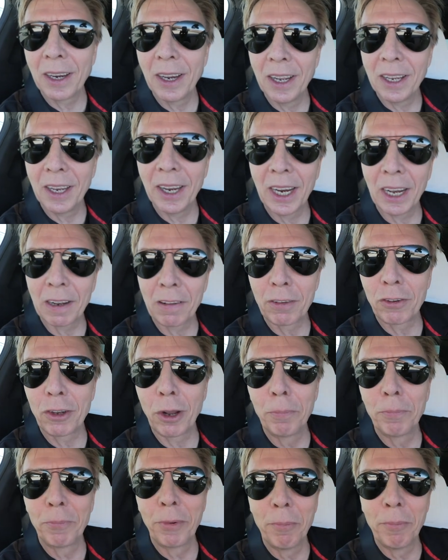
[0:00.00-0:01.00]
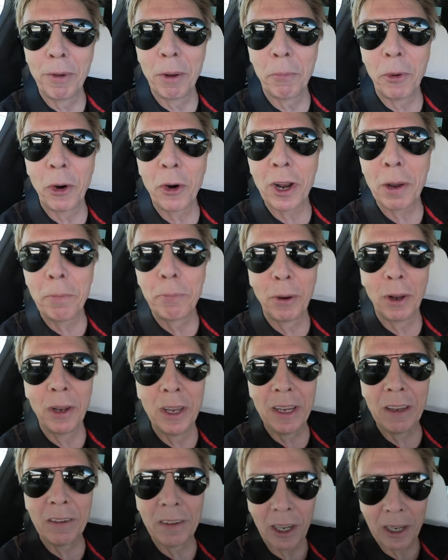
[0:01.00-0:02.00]
and they got stopped from the border
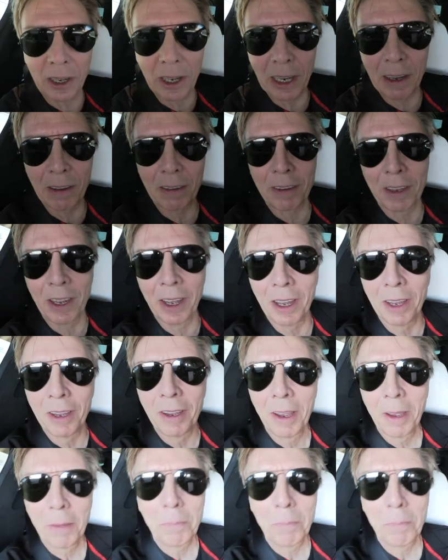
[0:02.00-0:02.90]
police at least the